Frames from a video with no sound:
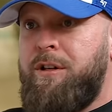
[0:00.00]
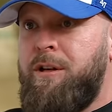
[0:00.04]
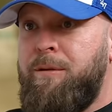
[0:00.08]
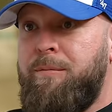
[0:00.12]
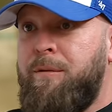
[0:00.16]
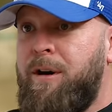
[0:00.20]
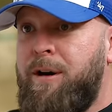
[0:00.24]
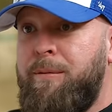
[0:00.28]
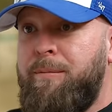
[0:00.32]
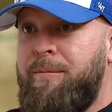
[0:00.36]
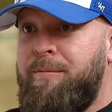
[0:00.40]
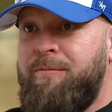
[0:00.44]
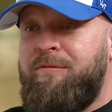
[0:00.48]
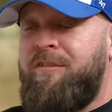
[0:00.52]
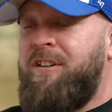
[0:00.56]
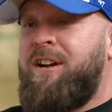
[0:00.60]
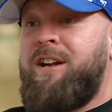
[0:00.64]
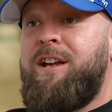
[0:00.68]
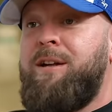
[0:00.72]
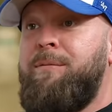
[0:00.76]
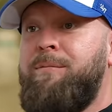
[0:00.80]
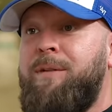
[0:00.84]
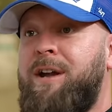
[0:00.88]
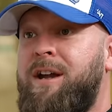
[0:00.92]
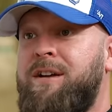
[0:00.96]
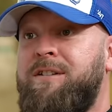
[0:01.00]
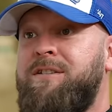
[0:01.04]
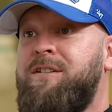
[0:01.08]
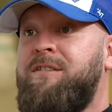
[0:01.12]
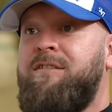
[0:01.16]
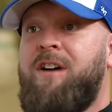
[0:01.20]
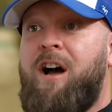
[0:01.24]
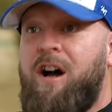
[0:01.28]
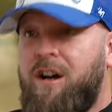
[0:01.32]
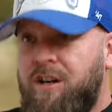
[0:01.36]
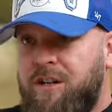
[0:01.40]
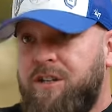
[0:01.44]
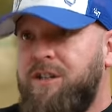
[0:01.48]
You might fucking be able
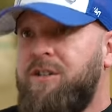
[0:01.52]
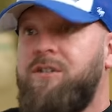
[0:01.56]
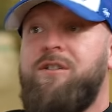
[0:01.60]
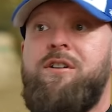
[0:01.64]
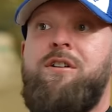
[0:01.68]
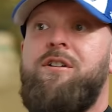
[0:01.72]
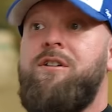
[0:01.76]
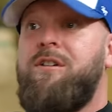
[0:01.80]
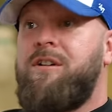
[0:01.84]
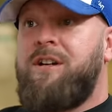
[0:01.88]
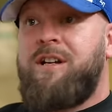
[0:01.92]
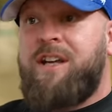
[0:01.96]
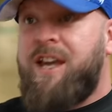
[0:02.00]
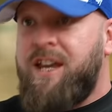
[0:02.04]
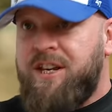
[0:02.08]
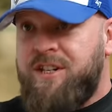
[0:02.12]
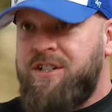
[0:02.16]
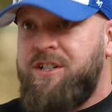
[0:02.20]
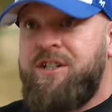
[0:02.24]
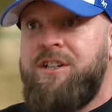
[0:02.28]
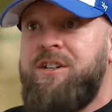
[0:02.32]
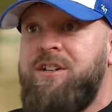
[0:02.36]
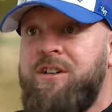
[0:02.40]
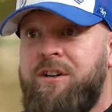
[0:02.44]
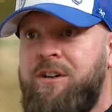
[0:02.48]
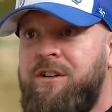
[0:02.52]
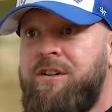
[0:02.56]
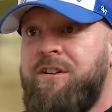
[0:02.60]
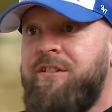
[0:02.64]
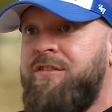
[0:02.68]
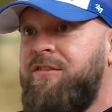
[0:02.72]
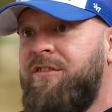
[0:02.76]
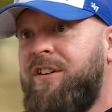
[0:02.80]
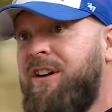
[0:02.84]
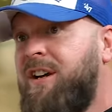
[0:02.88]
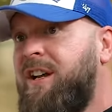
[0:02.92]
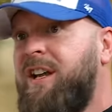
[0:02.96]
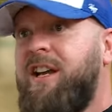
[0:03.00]
to hug your dog, kiss your dog,
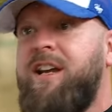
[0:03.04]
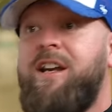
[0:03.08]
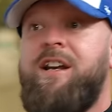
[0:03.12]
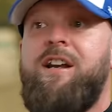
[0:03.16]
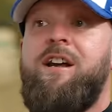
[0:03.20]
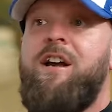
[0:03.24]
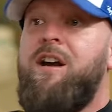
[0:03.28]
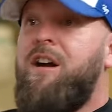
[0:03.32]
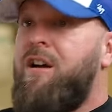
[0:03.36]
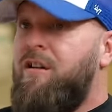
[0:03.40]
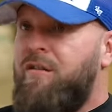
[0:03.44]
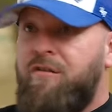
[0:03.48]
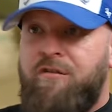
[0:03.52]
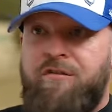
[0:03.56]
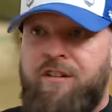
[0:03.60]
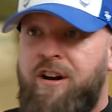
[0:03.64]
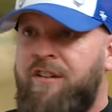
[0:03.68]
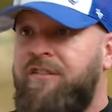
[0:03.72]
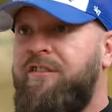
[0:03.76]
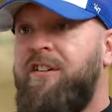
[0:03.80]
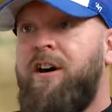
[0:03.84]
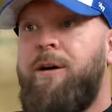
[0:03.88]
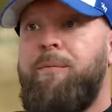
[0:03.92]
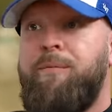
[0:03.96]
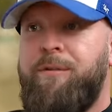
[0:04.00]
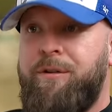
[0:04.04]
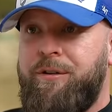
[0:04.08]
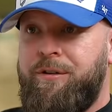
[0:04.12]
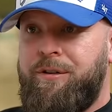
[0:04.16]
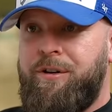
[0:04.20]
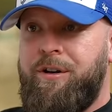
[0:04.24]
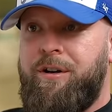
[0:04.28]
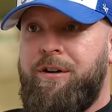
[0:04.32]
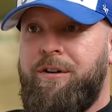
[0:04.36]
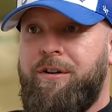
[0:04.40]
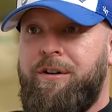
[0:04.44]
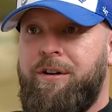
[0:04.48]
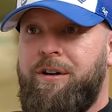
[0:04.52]
fucking rough up your
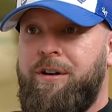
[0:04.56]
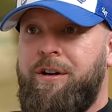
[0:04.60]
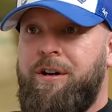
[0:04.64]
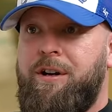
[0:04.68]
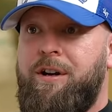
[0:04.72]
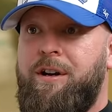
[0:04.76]
dog.